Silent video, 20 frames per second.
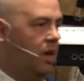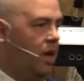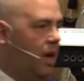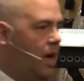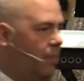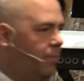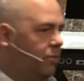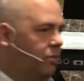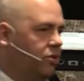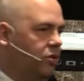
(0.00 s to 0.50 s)

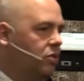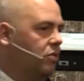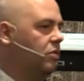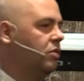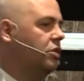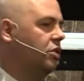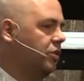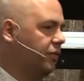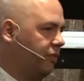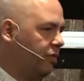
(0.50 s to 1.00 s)

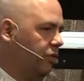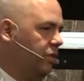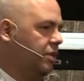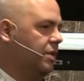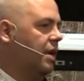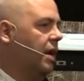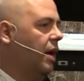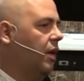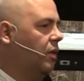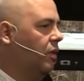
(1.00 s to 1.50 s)
opportunities for
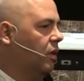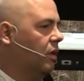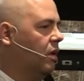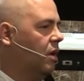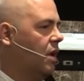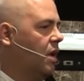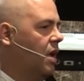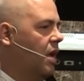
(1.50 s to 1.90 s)
encounter